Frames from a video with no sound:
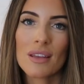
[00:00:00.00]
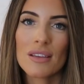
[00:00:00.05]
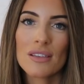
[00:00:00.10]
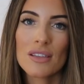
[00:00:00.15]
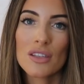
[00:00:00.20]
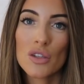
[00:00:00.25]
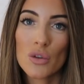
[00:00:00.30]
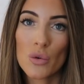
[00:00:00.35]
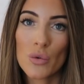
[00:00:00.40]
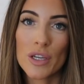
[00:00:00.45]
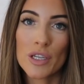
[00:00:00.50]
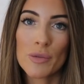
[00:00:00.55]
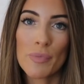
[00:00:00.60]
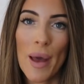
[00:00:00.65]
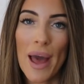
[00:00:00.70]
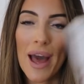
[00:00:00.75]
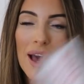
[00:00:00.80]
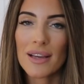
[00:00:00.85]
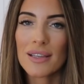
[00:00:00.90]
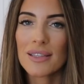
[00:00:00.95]
storage
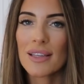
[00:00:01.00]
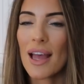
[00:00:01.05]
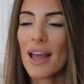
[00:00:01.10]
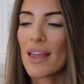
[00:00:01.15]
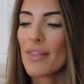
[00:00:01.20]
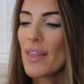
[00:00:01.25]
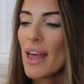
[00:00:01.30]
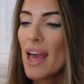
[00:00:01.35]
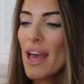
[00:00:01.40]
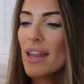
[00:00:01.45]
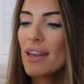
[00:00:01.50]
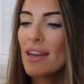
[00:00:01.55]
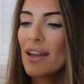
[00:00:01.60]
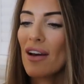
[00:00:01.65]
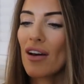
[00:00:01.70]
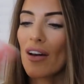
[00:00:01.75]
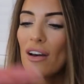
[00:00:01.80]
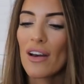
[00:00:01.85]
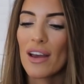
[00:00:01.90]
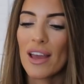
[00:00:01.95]
bags, and then
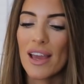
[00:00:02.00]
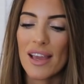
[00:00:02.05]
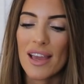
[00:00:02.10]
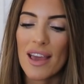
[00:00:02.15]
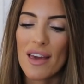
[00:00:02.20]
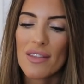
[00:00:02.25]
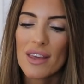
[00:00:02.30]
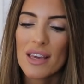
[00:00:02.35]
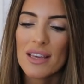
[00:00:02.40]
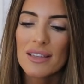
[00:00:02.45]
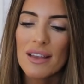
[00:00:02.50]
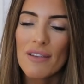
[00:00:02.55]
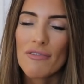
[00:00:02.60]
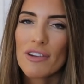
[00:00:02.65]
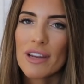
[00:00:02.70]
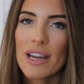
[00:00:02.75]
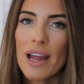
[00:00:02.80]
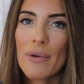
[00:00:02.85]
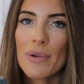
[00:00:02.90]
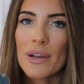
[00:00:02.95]
I get these
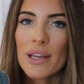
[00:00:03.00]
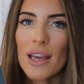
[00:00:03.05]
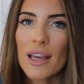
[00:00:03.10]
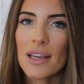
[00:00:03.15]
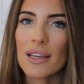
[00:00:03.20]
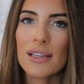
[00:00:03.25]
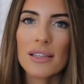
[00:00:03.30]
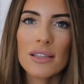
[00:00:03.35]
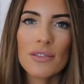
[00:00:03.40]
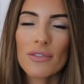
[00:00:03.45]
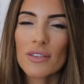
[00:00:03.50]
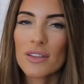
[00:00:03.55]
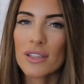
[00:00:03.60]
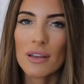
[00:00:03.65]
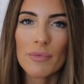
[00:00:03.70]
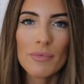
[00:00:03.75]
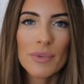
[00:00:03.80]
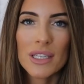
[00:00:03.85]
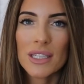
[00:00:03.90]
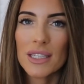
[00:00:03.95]
every now and again because for
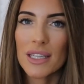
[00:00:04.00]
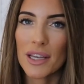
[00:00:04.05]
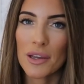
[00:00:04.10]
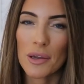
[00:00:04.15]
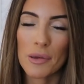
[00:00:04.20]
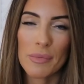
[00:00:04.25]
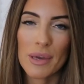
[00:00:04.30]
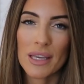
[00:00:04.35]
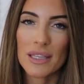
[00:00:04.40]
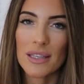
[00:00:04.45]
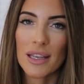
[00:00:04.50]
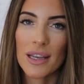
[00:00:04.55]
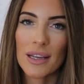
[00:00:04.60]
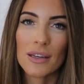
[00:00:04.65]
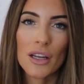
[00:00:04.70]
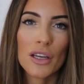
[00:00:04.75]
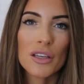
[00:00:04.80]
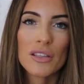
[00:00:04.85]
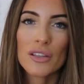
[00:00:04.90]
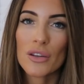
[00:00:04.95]
some reason they go
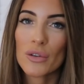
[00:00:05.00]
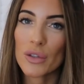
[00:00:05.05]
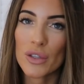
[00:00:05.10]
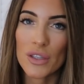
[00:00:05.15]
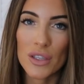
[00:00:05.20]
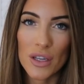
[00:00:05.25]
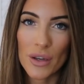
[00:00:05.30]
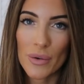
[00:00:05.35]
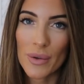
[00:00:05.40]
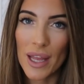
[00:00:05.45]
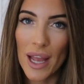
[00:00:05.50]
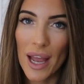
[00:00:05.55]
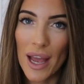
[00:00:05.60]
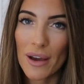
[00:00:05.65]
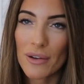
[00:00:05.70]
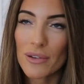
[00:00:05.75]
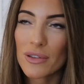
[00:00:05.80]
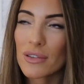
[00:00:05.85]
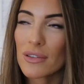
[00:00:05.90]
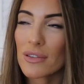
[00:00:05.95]
missing, like socks do in a
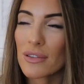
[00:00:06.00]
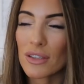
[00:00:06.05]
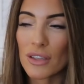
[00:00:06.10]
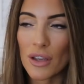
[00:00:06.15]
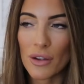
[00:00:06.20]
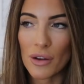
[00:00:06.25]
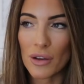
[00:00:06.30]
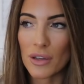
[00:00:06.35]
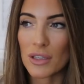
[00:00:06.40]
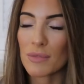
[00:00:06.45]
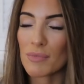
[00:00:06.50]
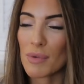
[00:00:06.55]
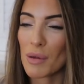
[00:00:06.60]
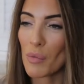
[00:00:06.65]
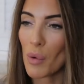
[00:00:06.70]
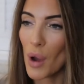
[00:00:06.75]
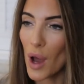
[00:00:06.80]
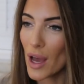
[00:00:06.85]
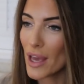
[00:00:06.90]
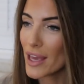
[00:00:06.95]
house. Don't ask me
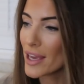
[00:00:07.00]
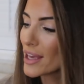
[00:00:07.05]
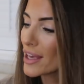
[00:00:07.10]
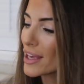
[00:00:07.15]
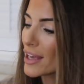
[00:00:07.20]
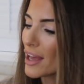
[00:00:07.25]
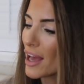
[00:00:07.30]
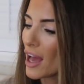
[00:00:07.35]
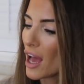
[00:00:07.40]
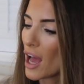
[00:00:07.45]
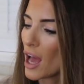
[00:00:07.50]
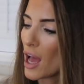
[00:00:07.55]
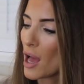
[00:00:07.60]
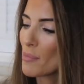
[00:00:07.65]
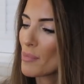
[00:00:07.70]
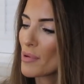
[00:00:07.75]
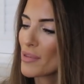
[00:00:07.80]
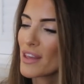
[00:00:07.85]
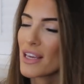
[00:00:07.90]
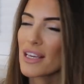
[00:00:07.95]
why.
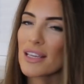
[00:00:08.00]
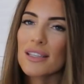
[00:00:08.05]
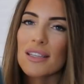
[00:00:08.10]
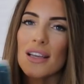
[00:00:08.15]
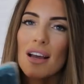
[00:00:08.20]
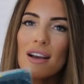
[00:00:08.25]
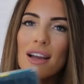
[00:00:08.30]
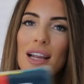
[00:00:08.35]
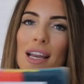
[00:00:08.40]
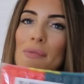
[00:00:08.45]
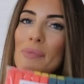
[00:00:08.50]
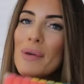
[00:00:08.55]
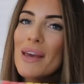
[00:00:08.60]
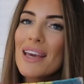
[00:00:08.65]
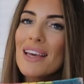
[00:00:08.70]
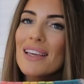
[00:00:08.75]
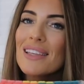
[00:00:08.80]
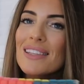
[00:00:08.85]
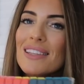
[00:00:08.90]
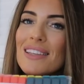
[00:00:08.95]
But these are
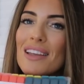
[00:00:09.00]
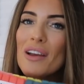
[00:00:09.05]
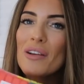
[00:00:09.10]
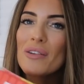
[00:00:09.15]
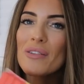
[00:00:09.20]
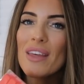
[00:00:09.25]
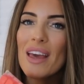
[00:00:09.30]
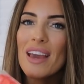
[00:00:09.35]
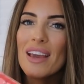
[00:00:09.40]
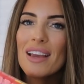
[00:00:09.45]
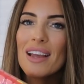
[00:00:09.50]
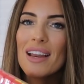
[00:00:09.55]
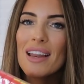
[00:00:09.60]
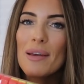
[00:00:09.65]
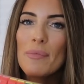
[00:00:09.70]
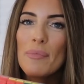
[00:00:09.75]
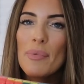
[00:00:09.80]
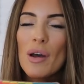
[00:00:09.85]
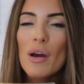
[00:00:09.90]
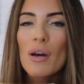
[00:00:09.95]
clip-its, so they
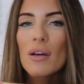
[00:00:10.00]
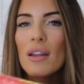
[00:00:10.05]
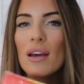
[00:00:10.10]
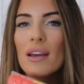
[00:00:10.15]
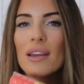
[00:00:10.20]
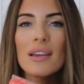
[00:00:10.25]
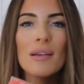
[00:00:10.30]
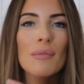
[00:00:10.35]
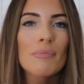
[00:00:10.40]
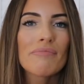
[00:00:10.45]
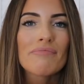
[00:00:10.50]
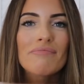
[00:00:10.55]
clip like